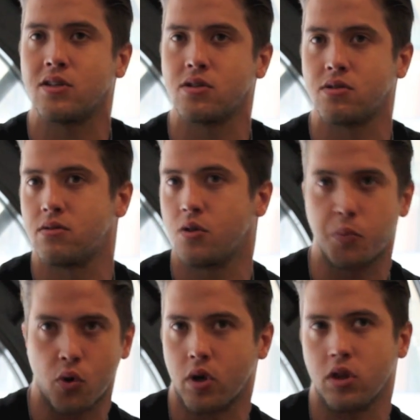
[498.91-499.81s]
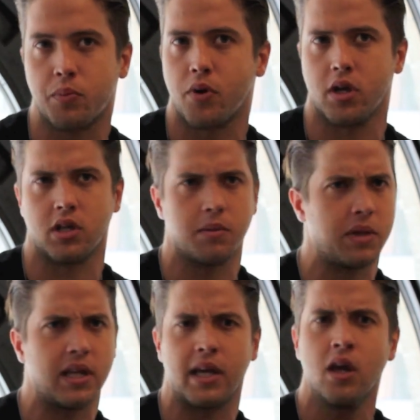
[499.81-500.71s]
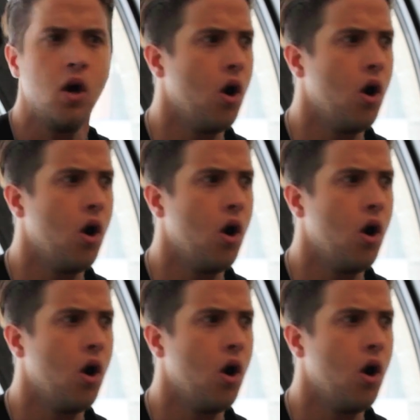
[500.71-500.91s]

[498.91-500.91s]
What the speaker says: just supporting the project and being like,